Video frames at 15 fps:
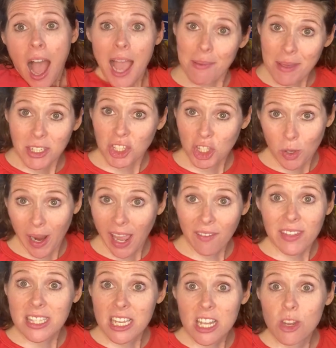I missed you. I
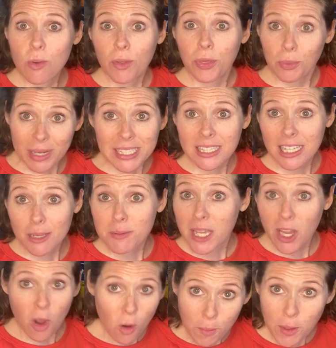haven't seen you in three sleeps.
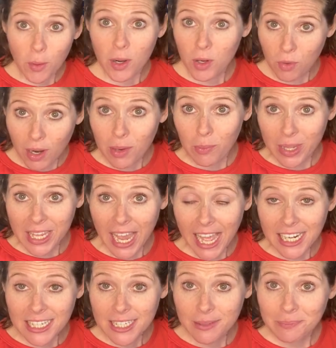I hope you had a great
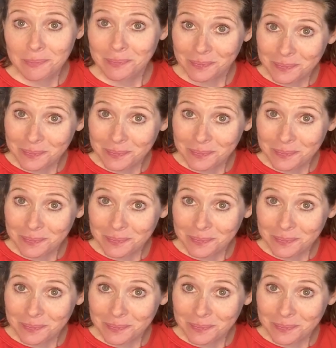weekend.